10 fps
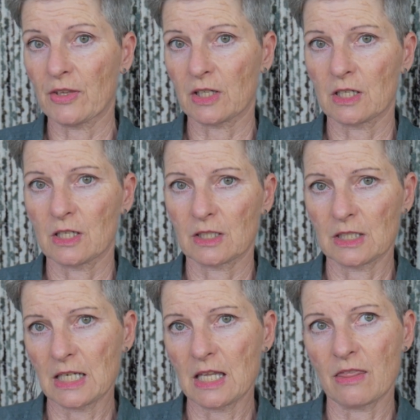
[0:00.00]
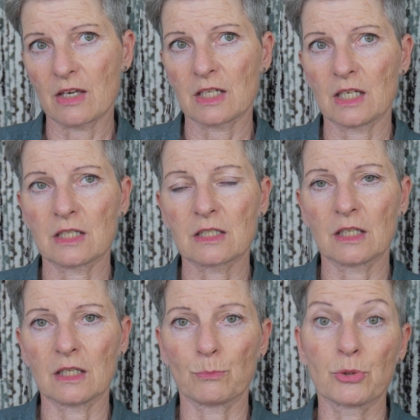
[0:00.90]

the garden in that it